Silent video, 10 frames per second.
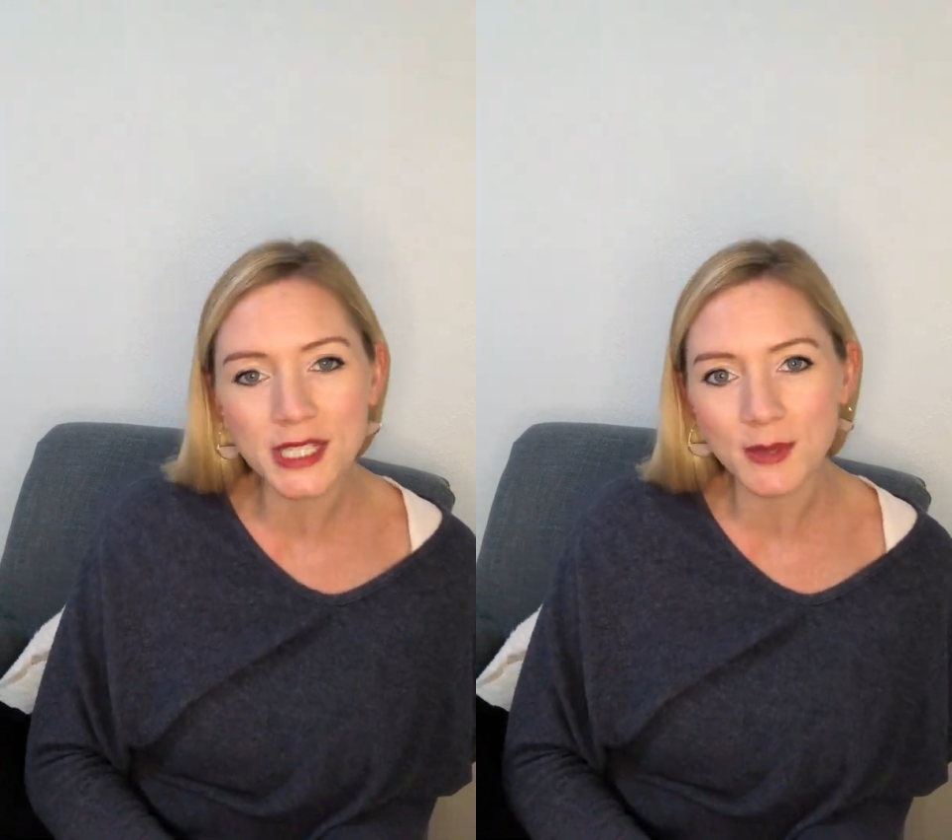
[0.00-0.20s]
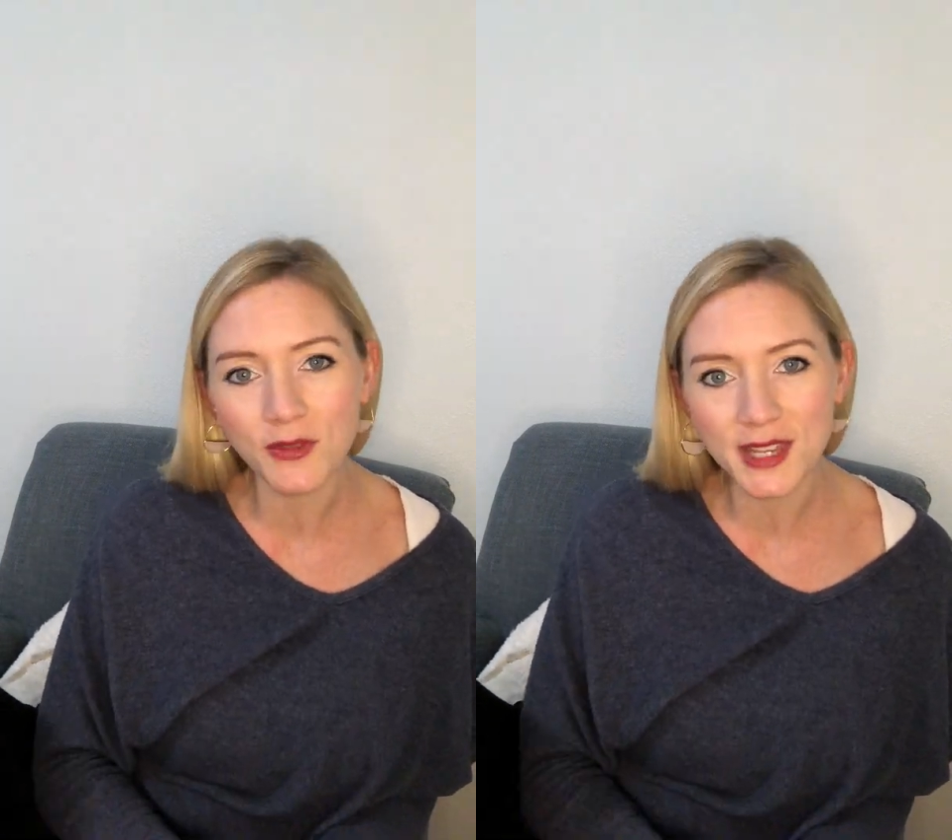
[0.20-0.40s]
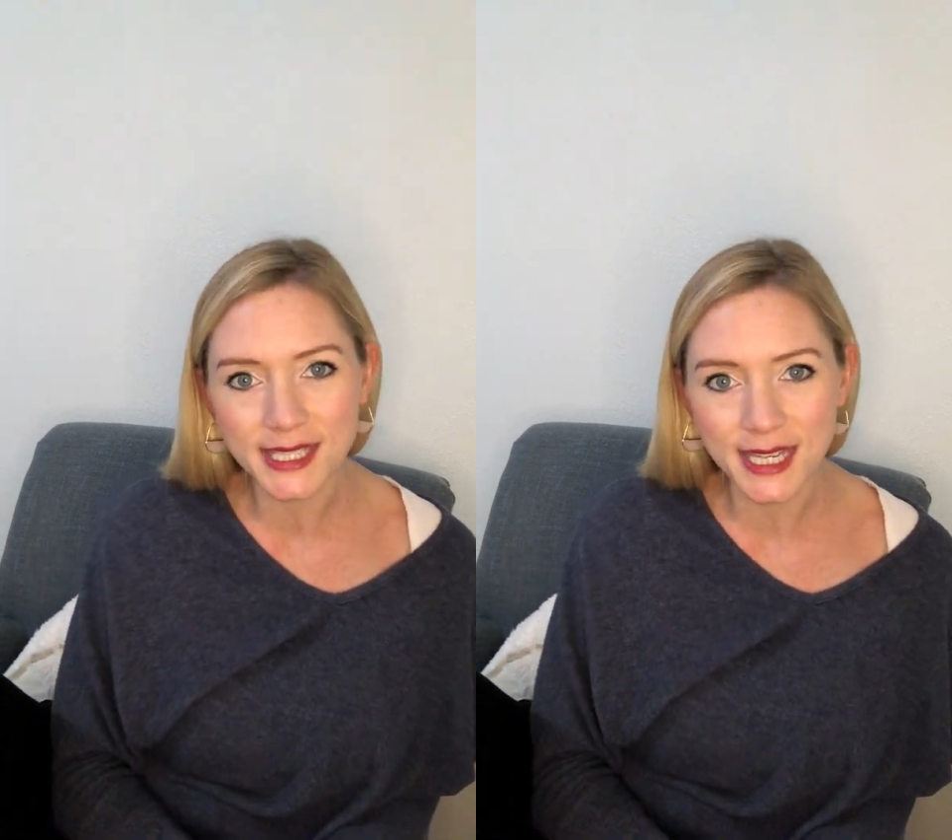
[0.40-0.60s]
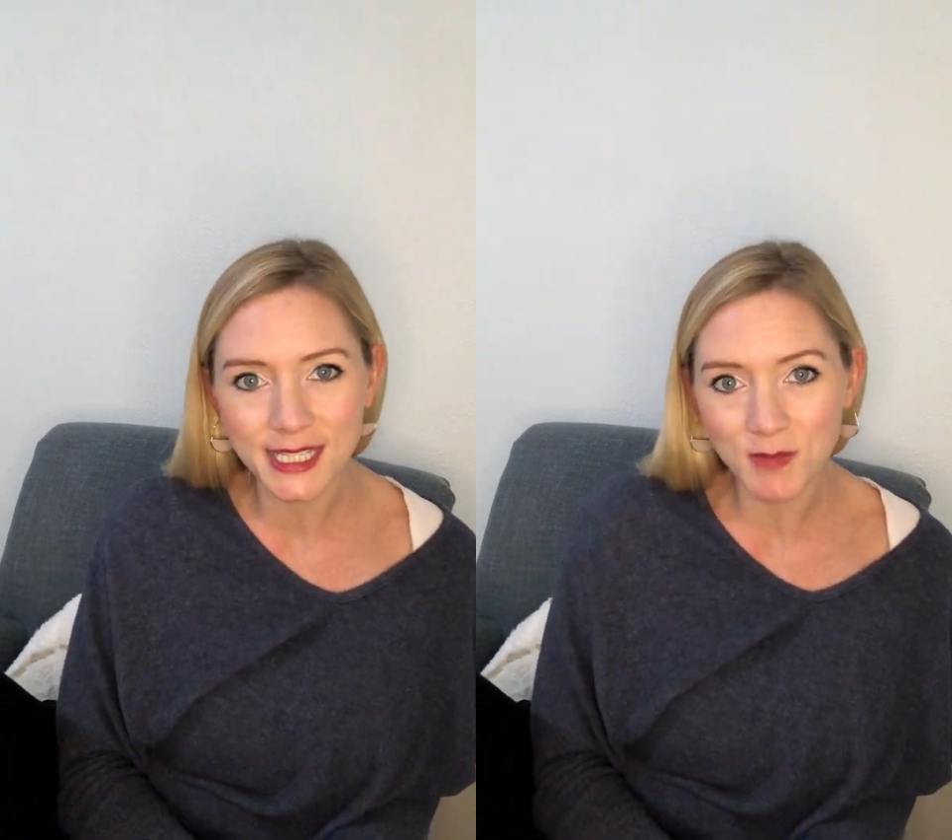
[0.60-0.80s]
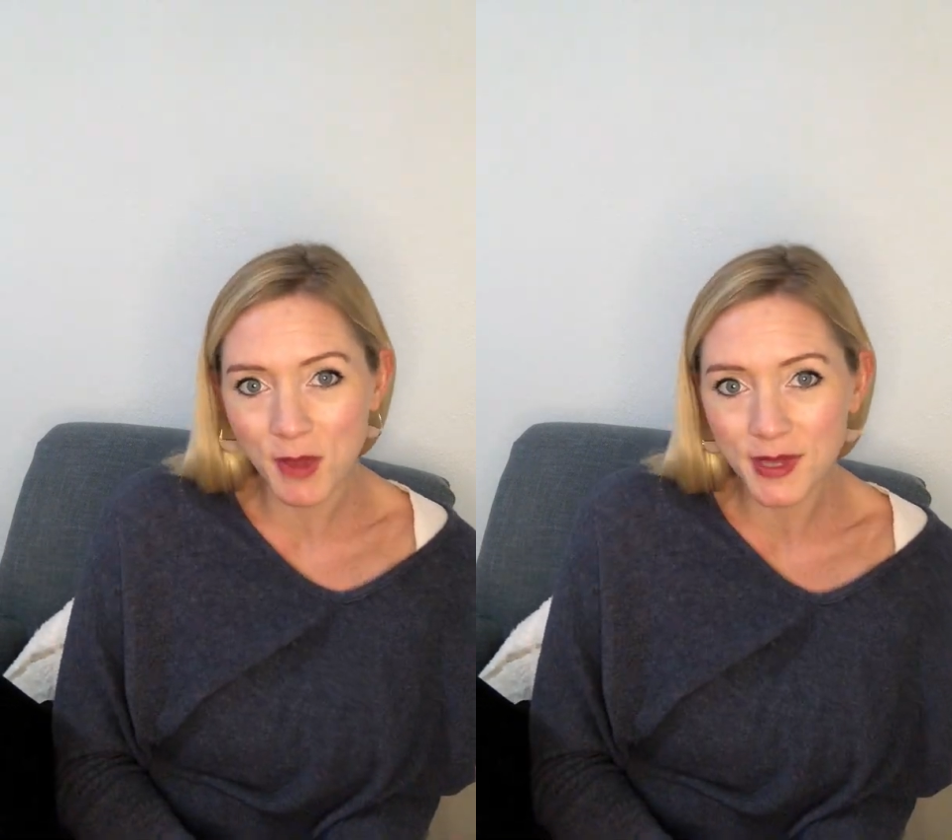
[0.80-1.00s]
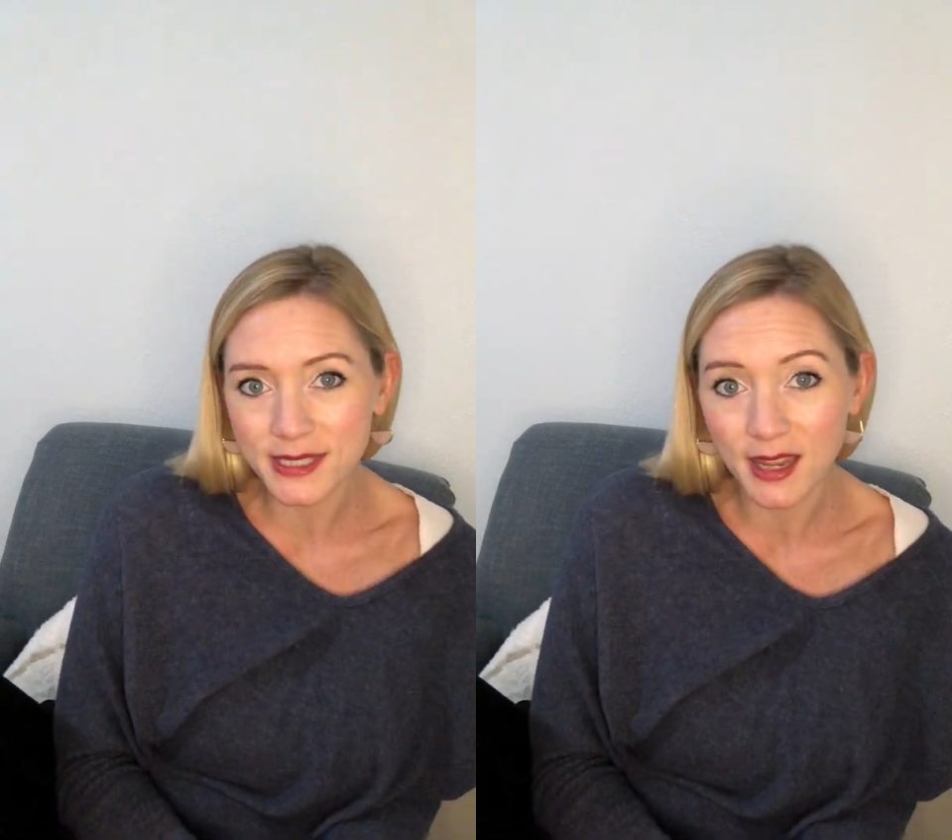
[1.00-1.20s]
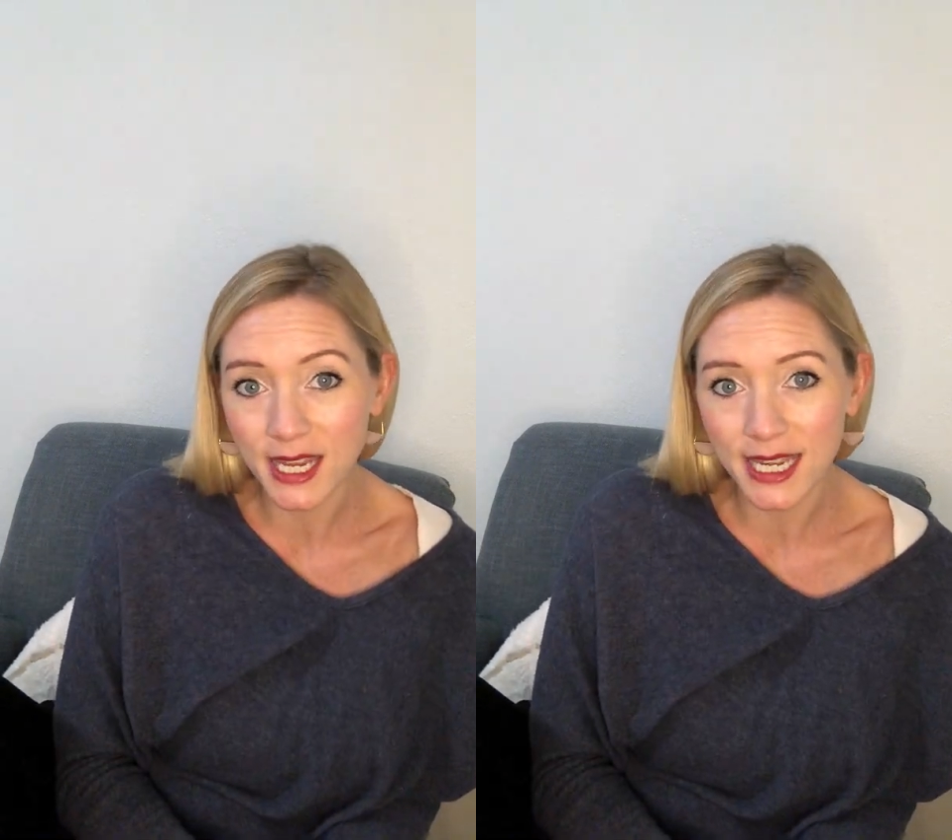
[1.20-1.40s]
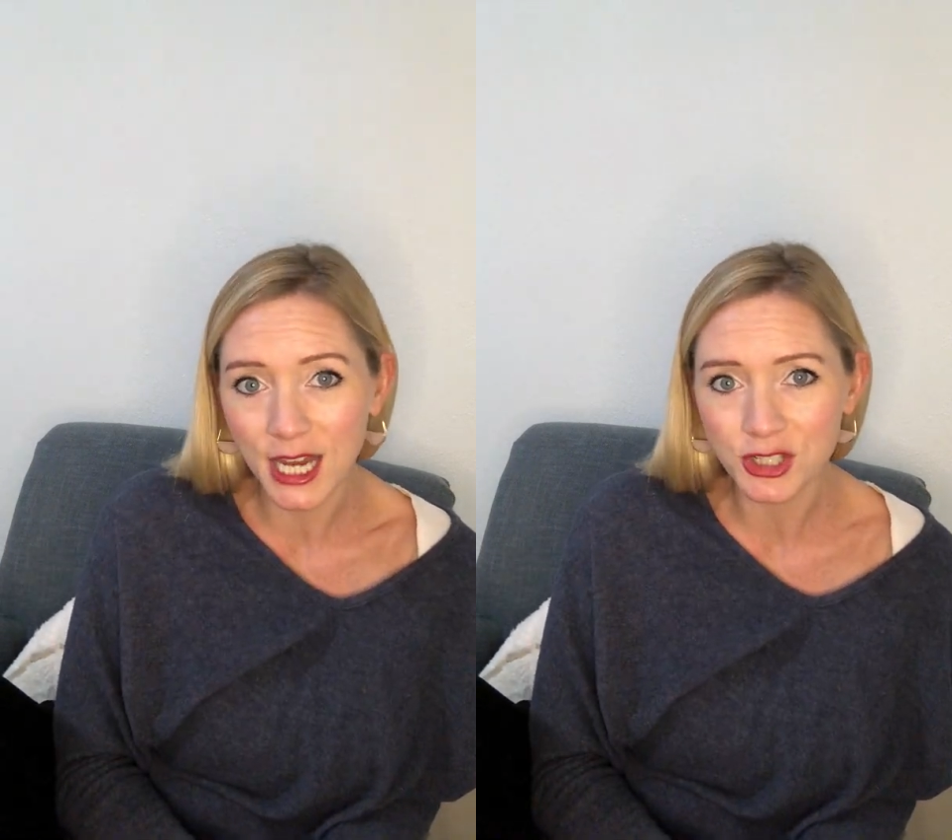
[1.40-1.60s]
some of these things may be
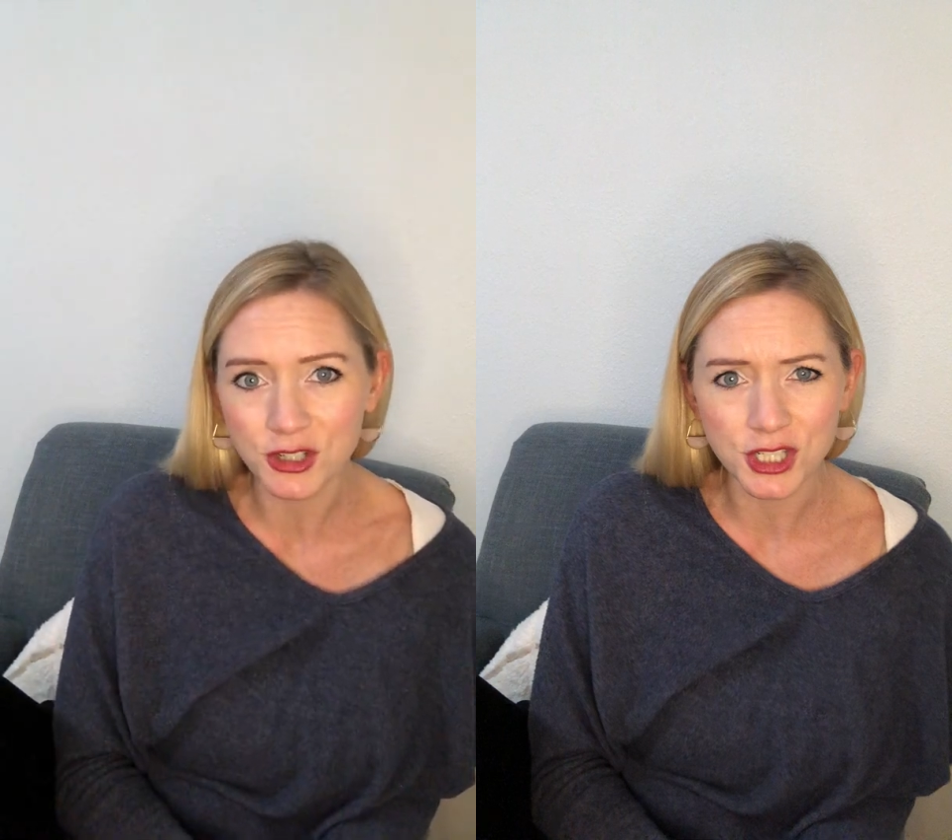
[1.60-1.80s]
second nature